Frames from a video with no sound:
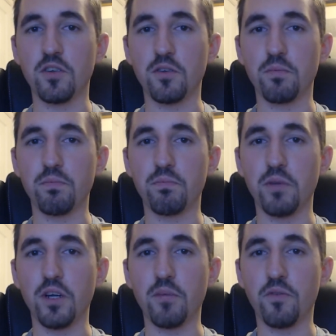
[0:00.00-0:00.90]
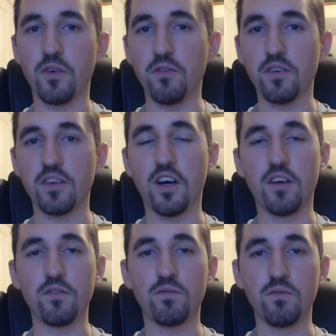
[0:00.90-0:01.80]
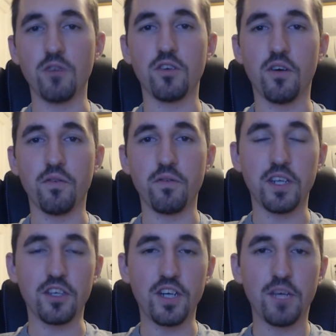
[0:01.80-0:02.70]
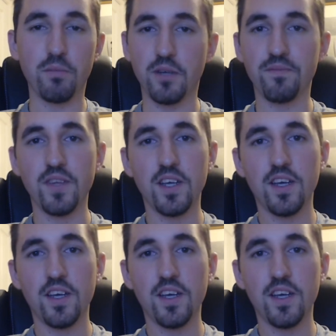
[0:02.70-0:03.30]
It just burnt up the front of his car and wrote it off eventually, but